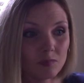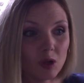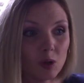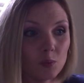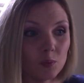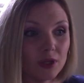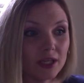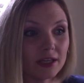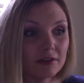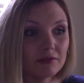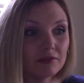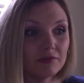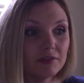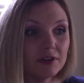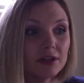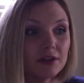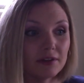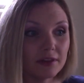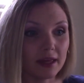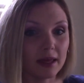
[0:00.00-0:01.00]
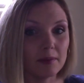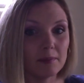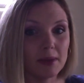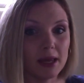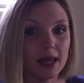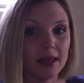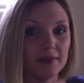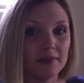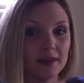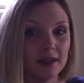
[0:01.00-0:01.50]
We can feel them
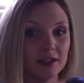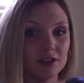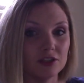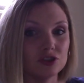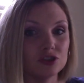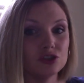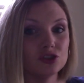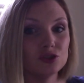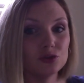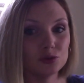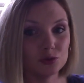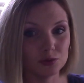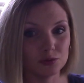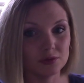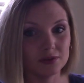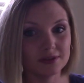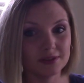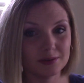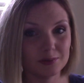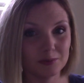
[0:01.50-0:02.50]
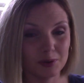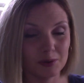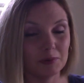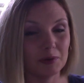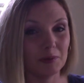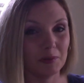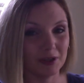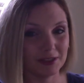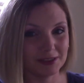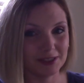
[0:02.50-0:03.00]
and then choose what we
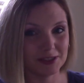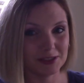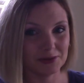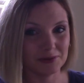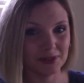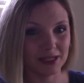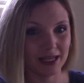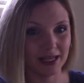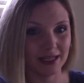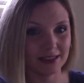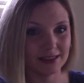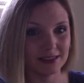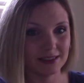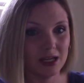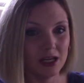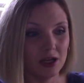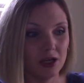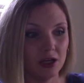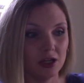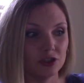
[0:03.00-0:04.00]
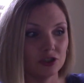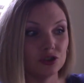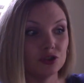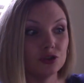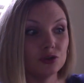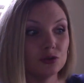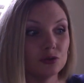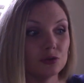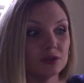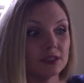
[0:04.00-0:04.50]
want to do next,
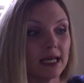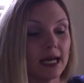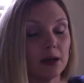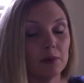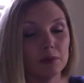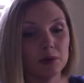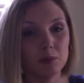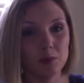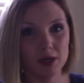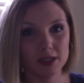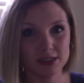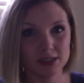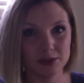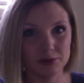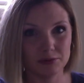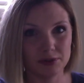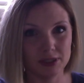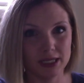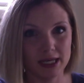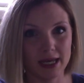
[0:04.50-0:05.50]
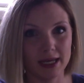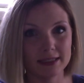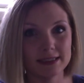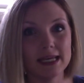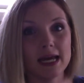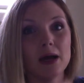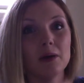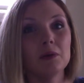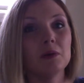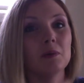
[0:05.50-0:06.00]
choose how we want to react,
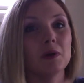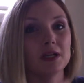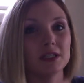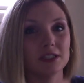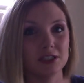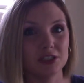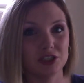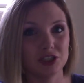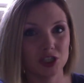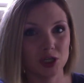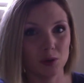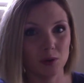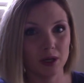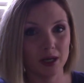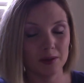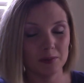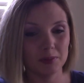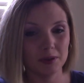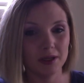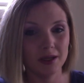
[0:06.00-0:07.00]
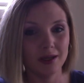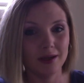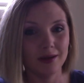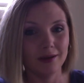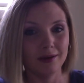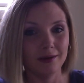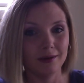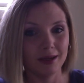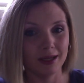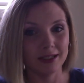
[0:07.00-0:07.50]
how we want to show up,
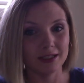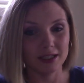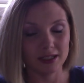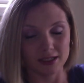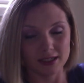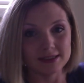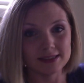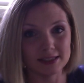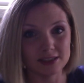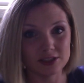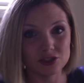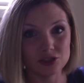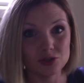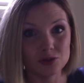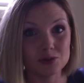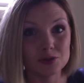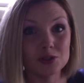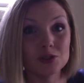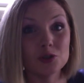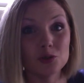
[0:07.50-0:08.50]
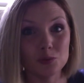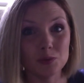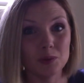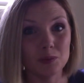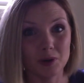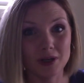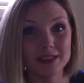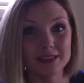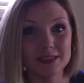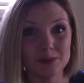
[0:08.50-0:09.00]
and in essence, choose who we
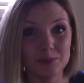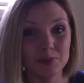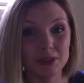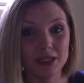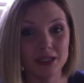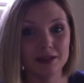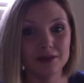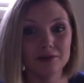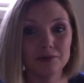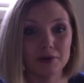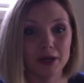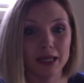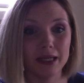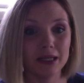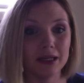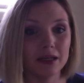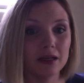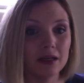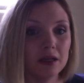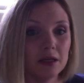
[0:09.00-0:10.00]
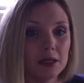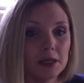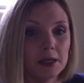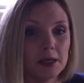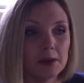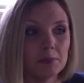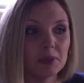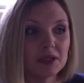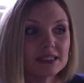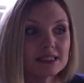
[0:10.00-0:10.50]
want to be, right?
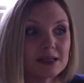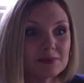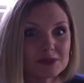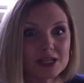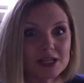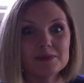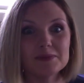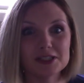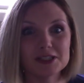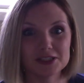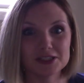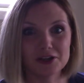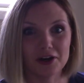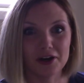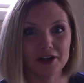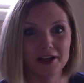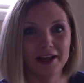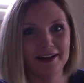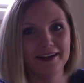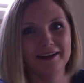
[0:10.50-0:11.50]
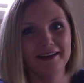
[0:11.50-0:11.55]
But sometimes it's hard.